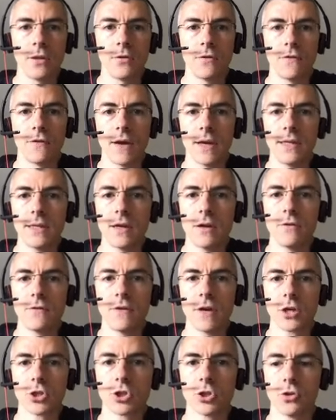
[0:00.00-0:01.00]
The final
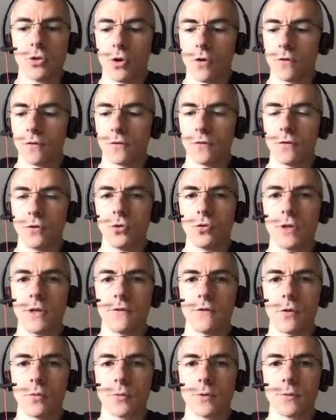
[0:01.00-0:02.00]
version of
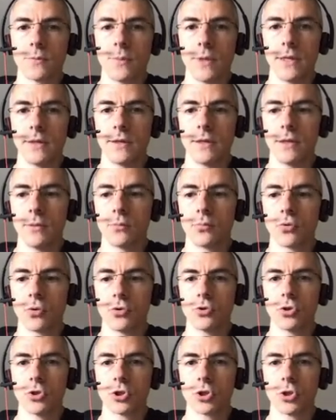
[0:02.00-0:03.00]
UniformSplit in
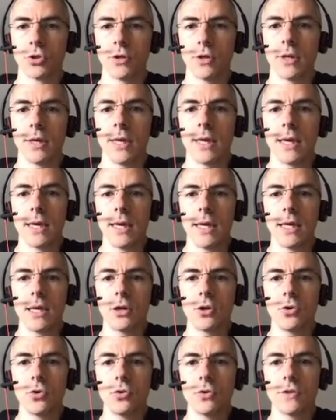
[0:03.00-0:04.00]
production
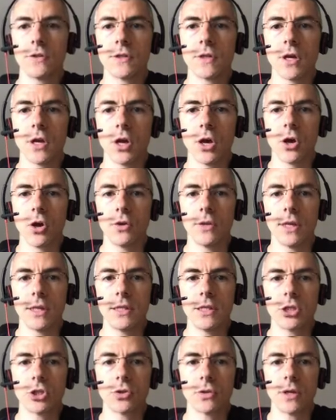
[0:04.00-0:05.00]
includes an
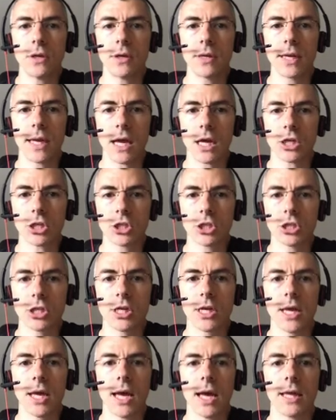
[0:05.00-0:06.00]
additional cache
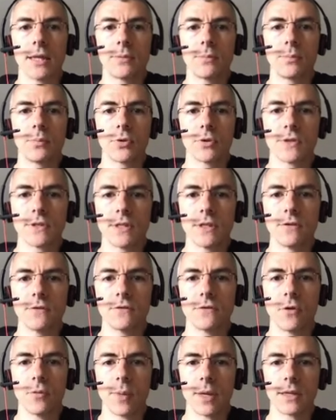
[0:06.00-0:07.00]
at posting
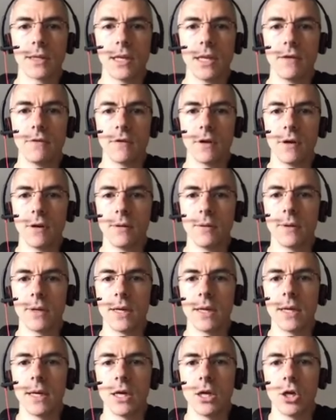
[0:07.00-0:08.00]
format level,
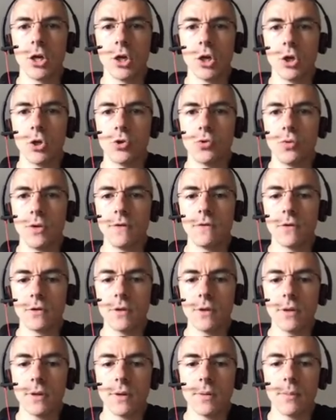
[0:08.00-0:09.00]

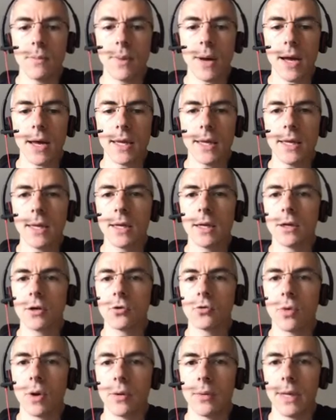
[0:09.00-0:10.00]
driven by
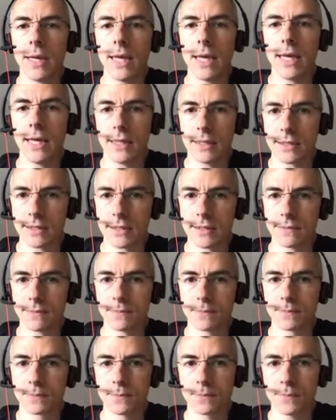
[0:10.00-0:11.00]
query hints.
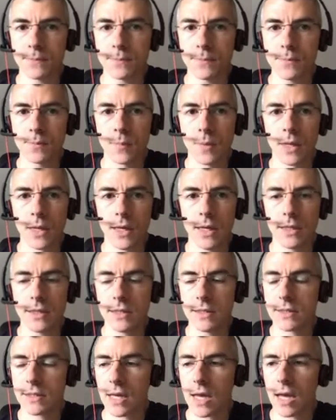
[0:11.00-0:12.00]

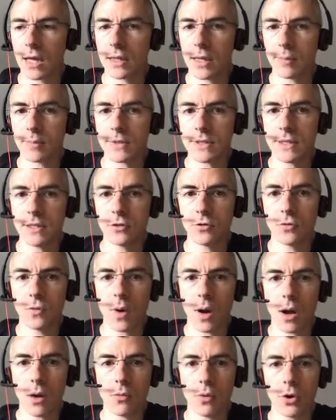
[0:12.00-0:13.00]
It is adapted to
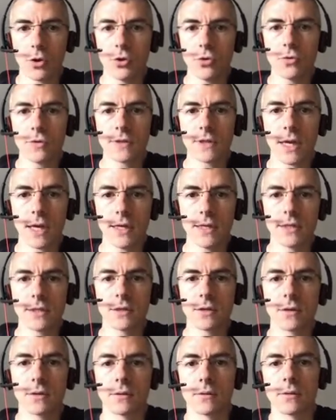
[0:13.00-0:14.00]
our use
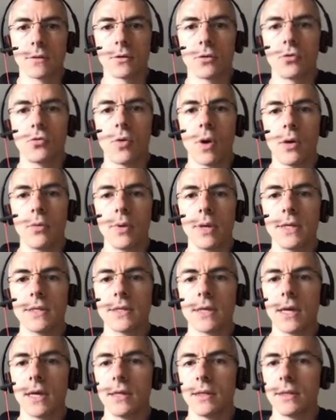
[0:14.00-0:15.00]
case,
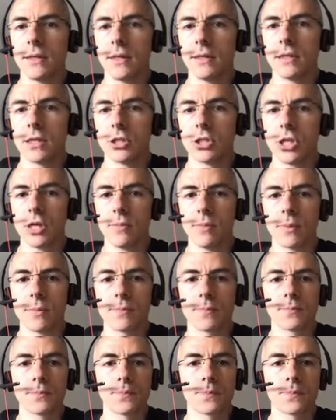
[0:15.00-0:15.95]
queries and data shape.